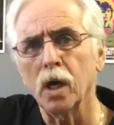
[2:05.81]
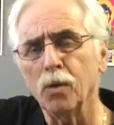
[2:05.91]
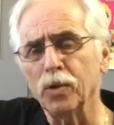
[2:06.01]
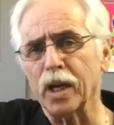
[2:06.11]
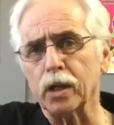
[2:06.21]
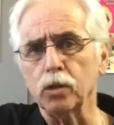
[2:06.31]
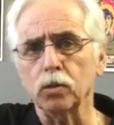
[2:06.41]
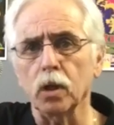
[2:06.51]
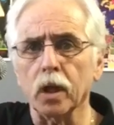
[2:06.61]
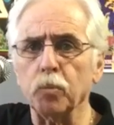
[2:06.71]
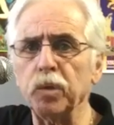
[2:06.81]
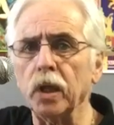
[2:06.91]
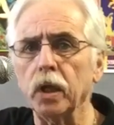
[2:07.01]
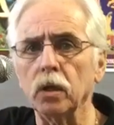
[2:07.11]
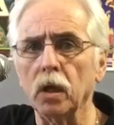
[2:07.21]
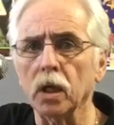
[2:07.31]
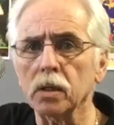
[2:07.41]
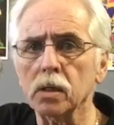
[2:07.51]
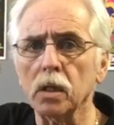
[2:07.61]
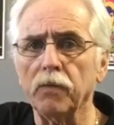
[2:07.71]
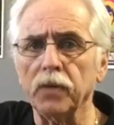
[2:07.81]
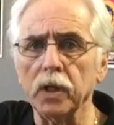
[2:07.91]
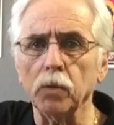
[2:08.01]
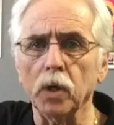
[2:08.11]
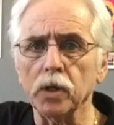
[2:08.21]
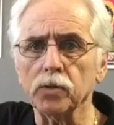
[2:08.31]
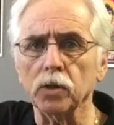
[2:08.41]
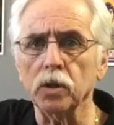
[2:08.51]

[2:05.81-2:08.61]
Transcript: We're not going to do a lot of play-along stuff anyway, so